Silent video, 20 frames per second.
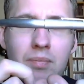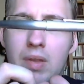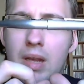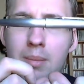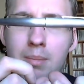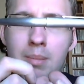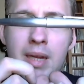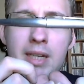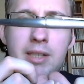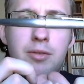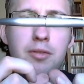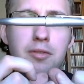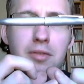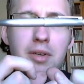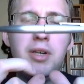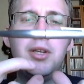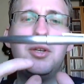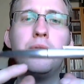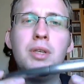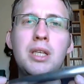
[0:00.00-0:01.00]
makes for a
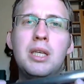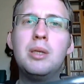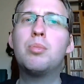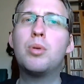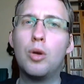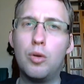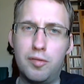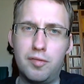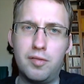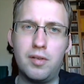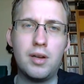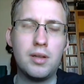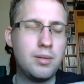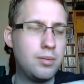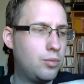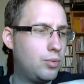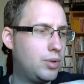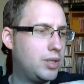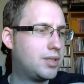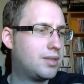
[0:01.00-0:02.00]
very unique profile,
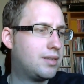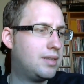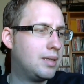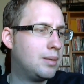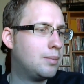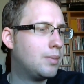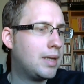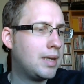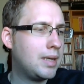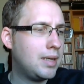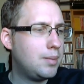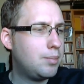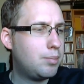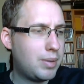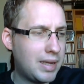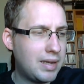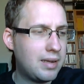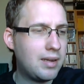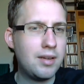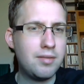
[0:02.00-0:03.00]
which I think many
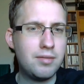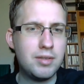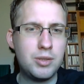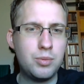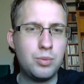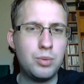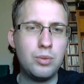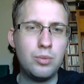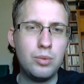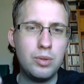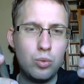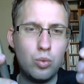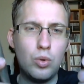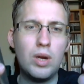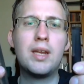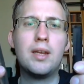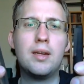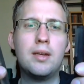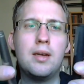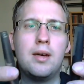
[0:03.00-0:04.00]
pen lovers will, will
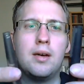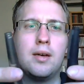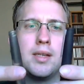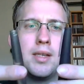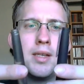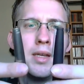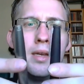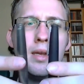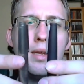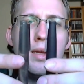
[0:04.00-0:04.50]
recognize.